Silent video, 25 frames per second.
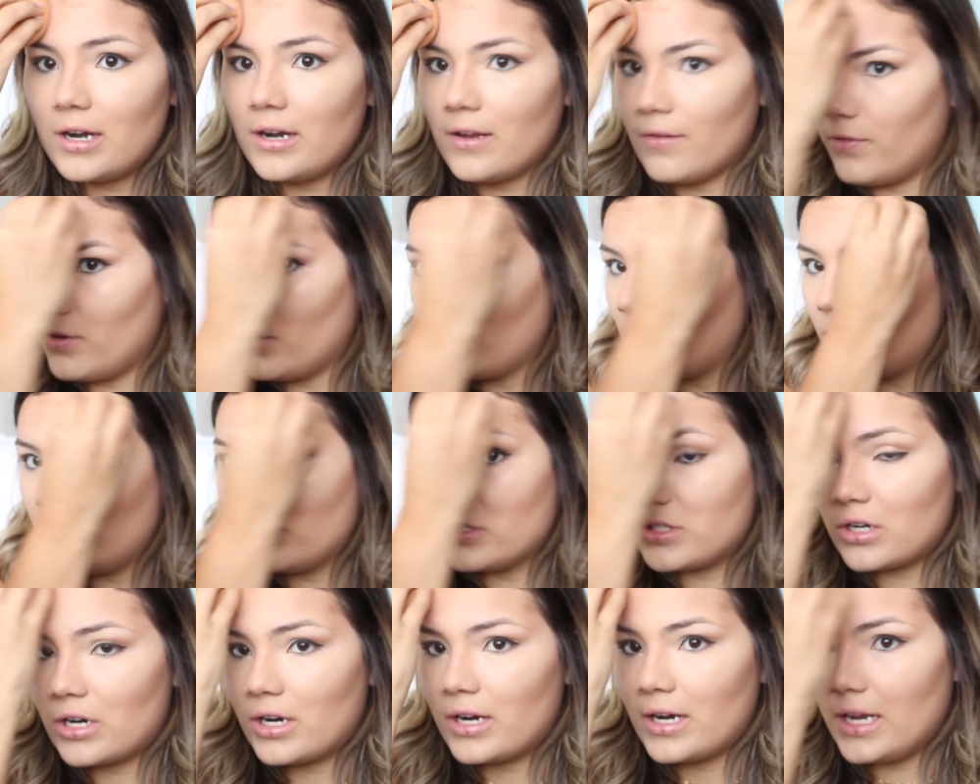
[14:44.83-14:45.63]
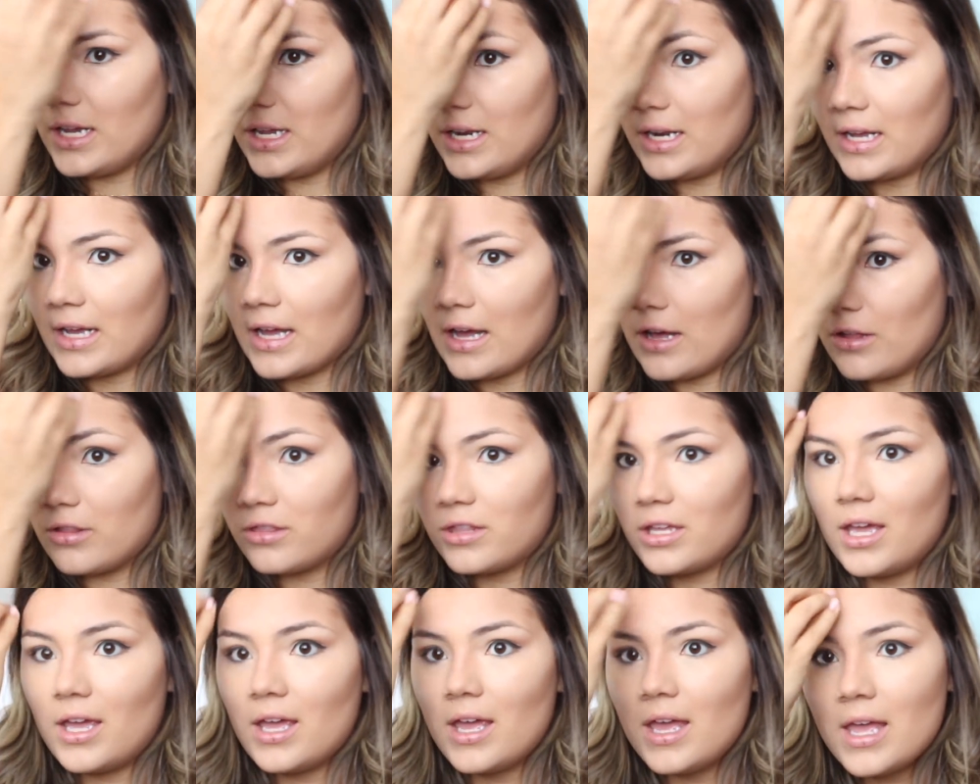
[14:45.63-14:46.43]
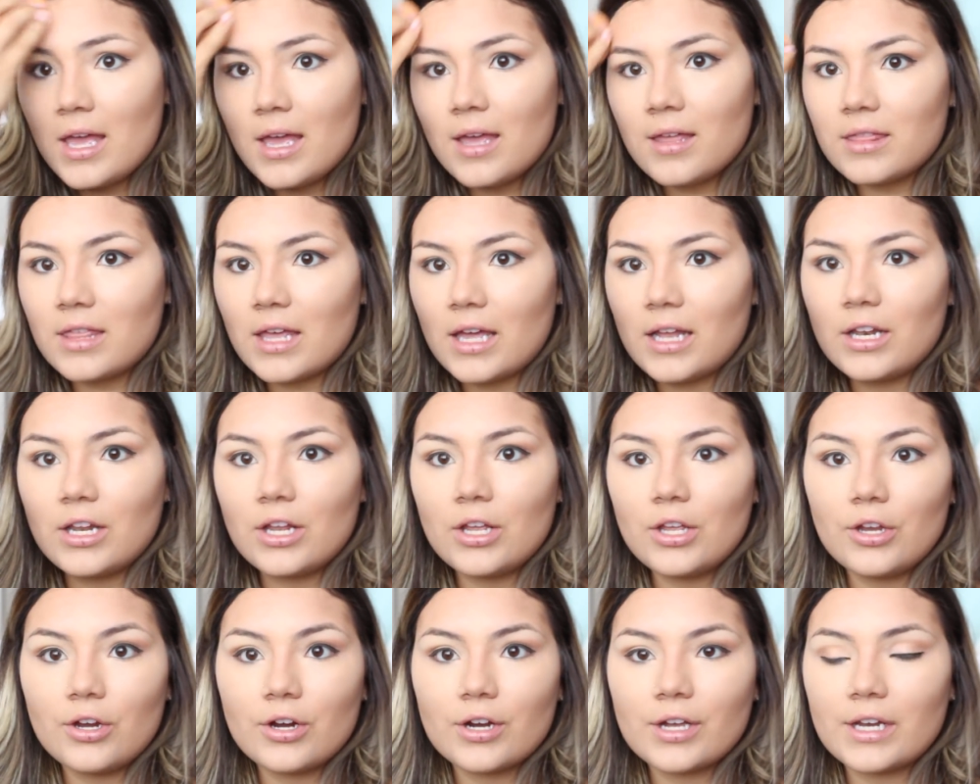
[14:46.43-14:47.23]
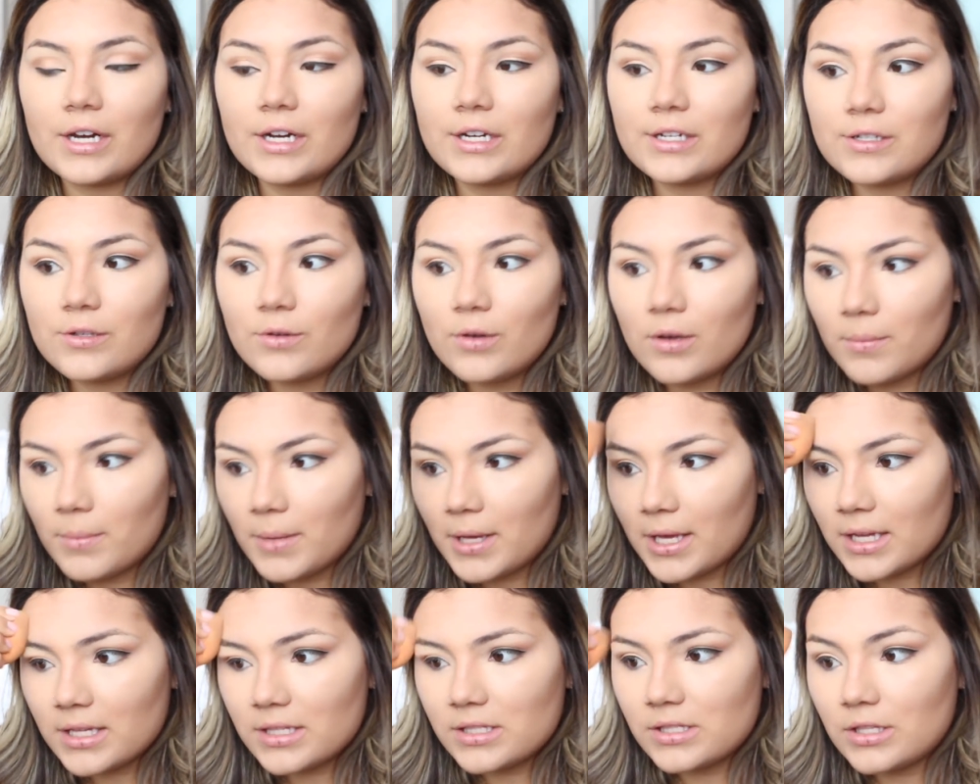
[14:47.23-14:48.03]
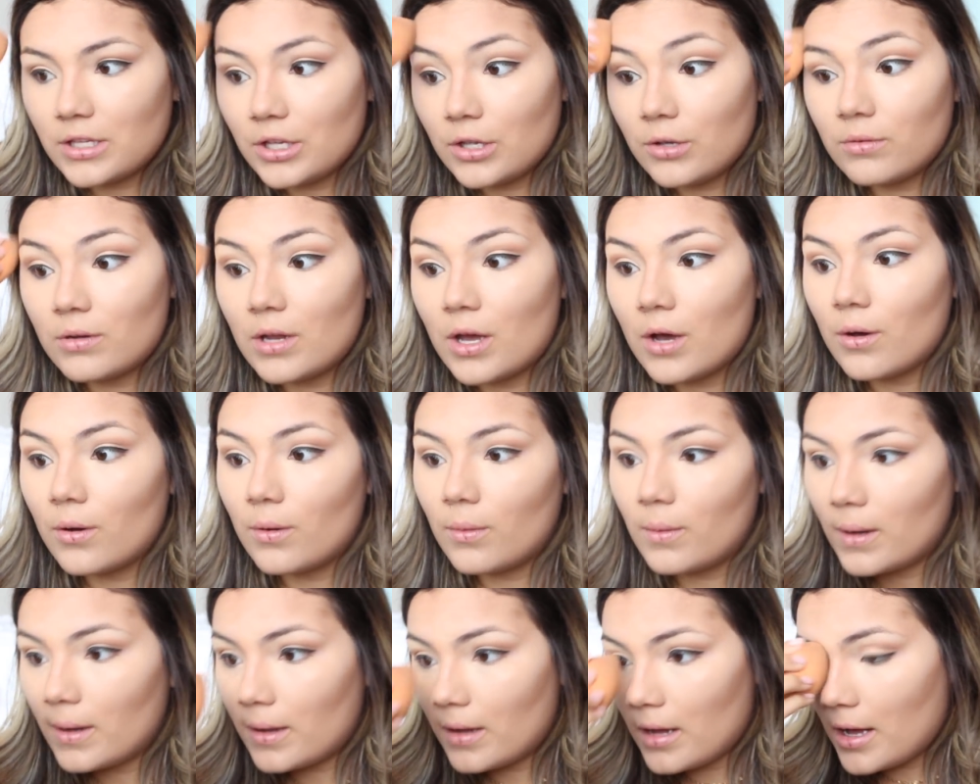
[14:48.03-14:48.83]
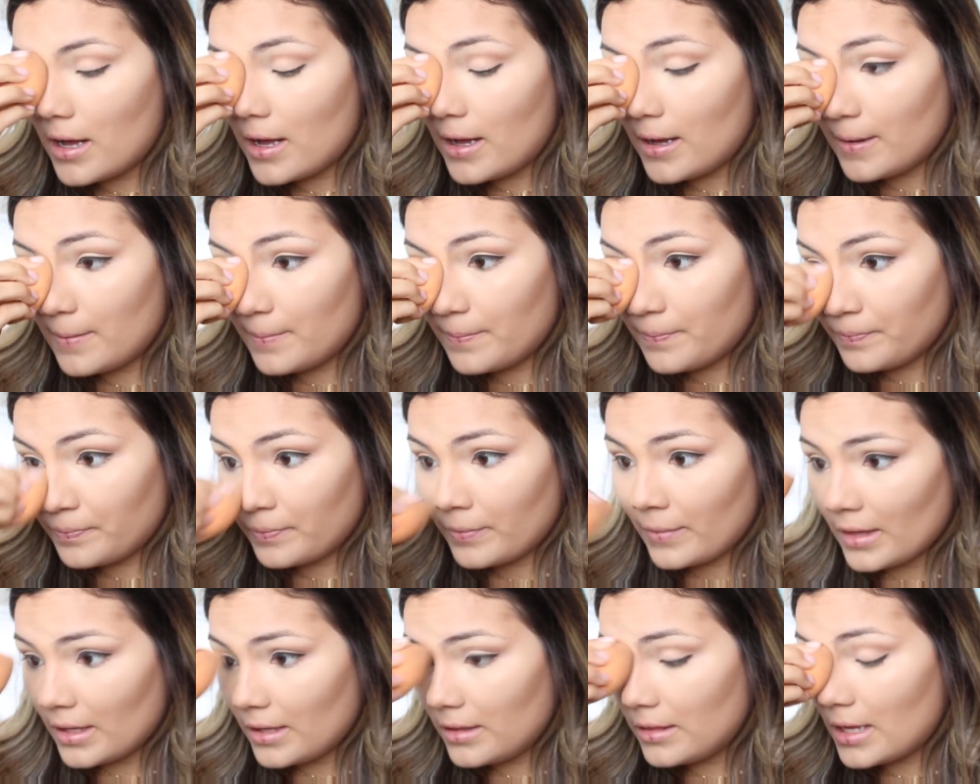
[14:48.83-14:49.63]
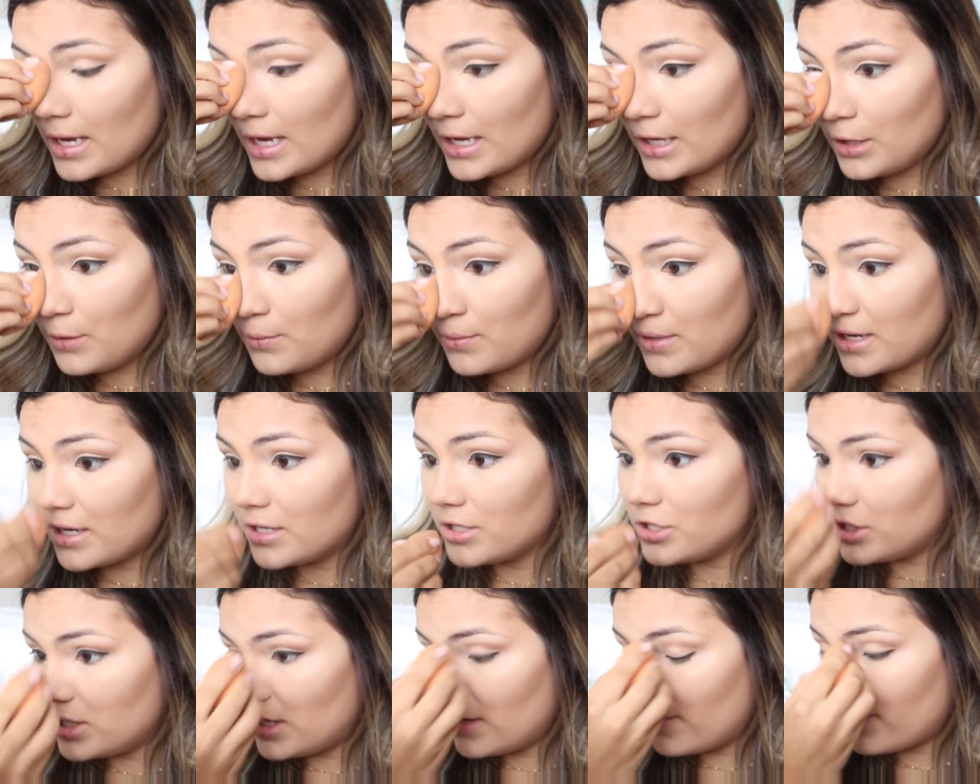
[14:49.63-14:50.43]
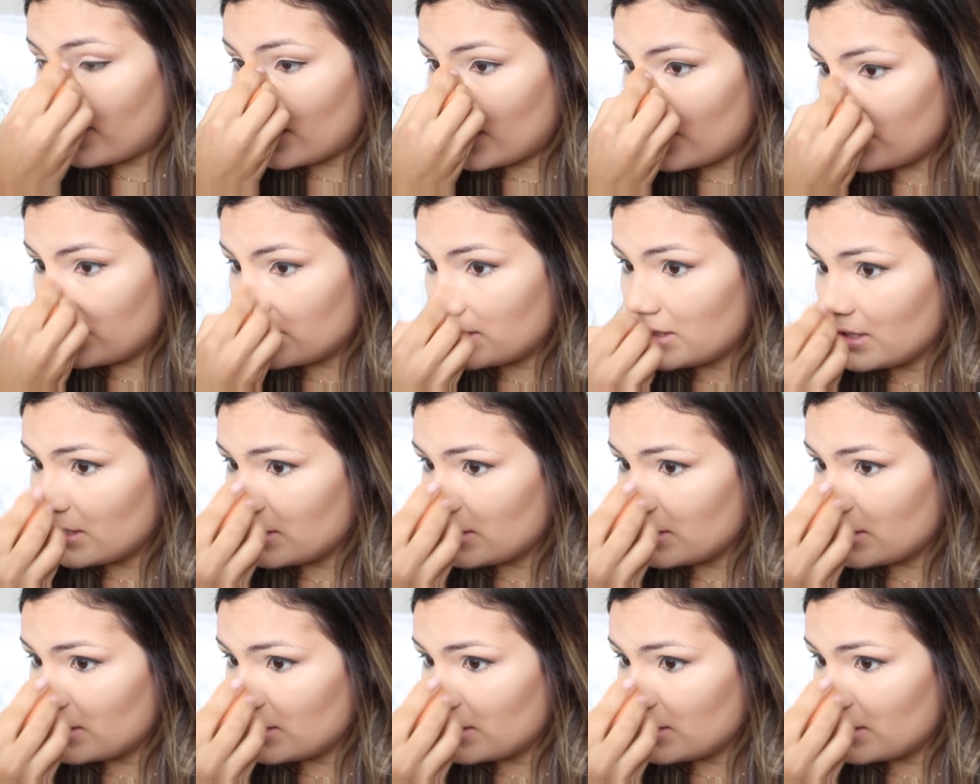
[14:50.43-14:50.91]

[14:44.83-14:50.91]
And if your goals are eating healthy, then you're gonna do it because you know um, that you want to achieve those.